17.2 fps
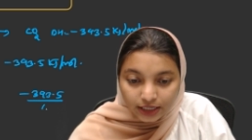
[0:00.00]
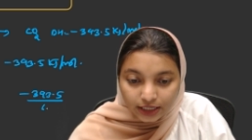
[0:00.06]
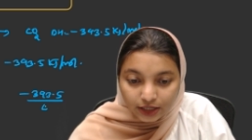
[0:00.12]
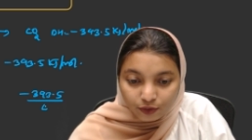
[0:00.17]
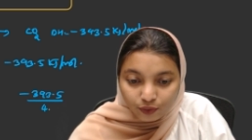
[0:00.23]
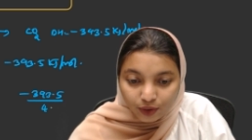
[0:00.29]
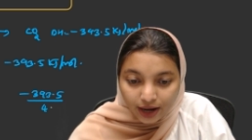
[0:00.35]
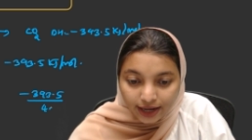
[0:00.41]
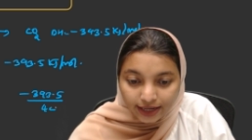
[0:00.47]

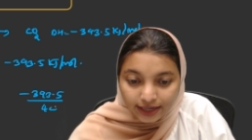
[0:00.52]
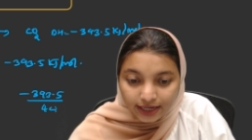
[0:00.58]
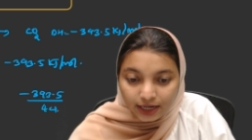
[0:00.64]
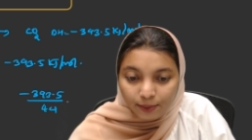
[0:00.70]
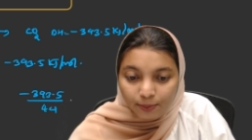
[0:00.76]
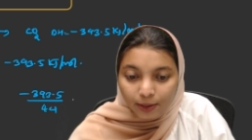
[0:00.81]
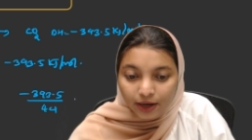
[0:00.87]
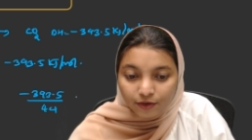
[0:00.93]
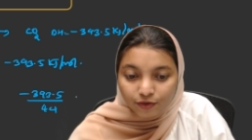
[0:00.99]

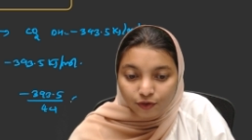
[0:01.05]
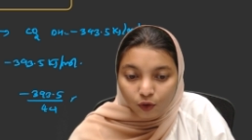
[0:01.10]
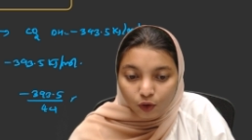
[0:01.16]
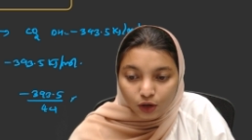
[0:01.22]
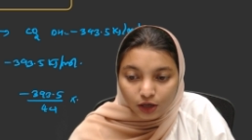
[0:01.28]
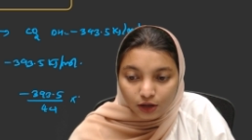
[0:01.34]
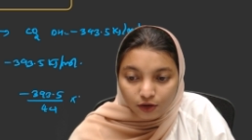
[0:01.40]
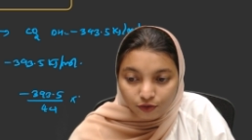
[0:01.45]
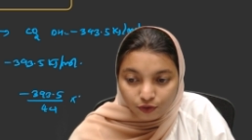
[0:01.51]
divided by
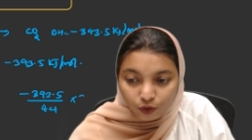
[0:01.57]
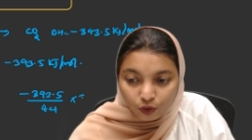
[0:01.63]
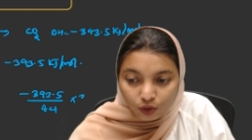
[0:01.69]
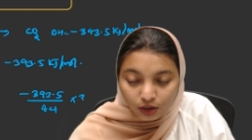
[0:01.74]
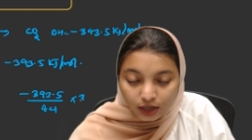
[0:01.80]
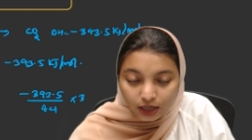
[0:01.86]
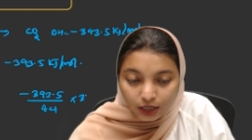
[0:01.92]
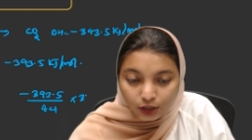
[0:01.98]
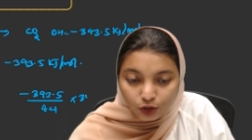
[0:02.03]

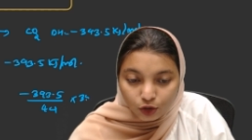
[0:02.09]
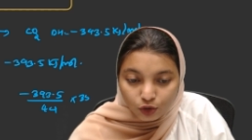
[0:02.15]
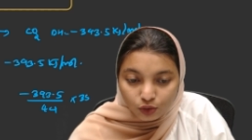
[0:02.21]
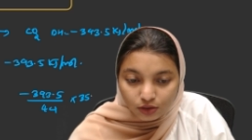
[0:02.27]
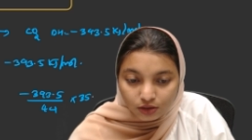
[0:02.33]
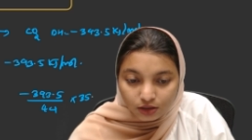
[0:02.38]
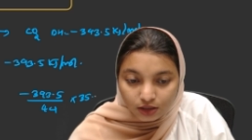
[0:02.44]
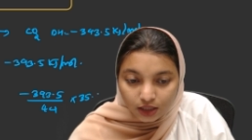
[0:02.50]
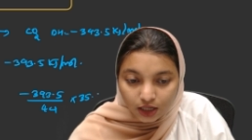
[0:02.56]
44 into
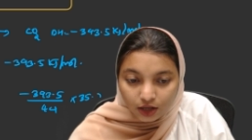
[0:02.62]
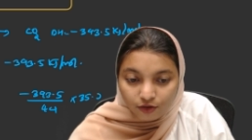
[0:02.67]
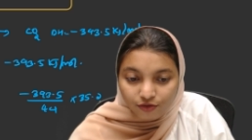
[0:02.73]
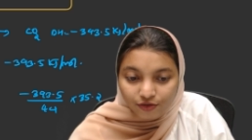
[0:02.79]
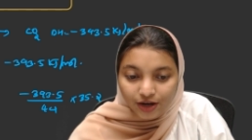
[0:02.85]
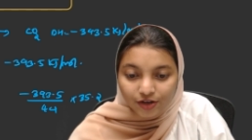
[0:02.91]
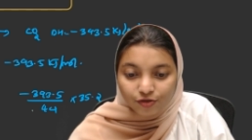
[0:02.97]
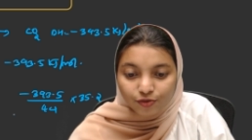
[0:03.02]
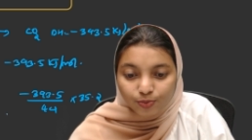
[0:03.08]

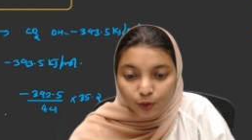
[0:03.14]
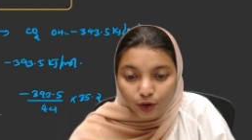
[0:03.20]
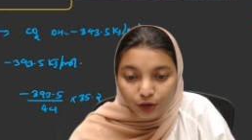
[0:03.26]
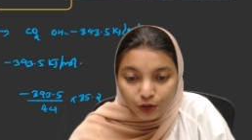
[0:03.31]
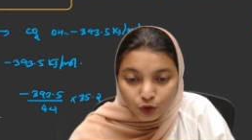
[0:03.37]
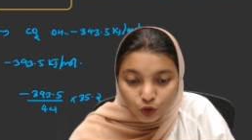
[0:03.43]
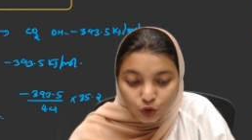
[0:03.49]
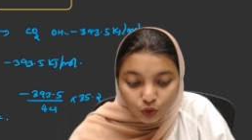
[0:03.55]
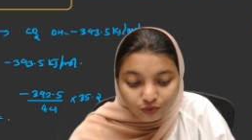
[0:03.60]

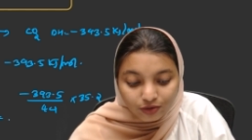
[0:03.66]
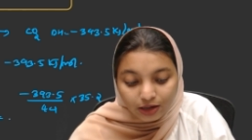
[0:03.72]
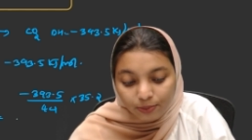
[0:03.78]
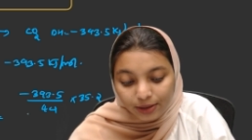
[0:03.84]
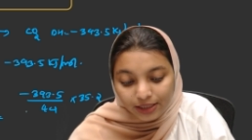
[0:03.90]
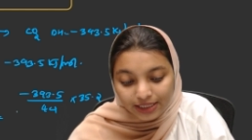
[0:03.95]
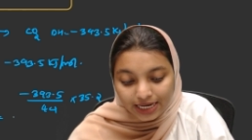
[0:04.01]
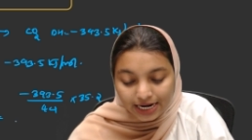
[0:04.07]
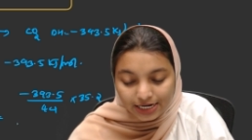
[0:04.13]
35.2 will
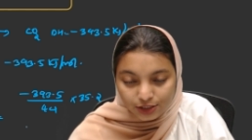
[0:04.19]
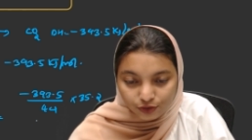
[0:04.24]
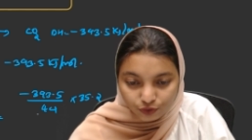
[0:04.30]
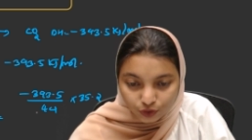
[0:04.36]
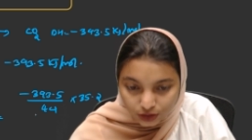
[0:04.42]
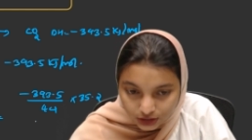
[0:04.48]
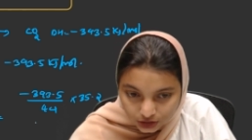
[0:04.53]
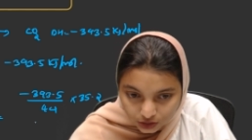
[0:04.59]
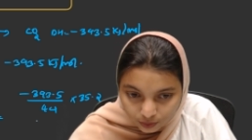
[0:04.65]
be the answer
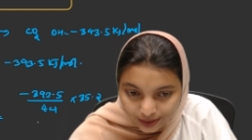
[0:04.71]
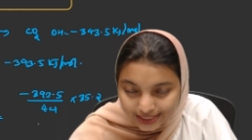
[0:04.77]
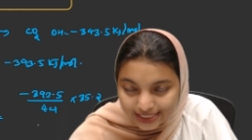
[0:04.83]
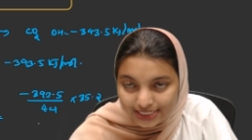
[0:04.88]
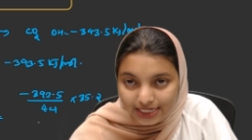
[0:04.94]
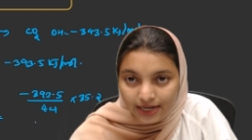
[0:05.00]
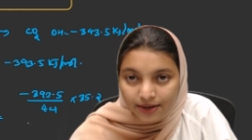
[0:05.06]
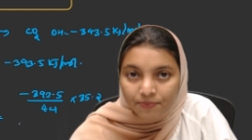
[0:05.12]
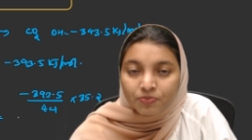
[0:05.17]
for this
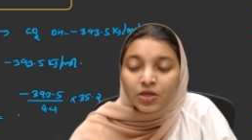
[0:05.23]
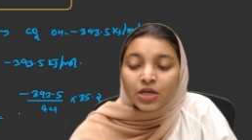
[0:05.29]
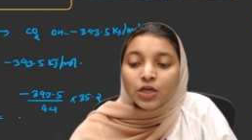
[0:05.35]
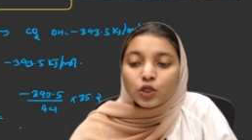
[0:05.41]
question.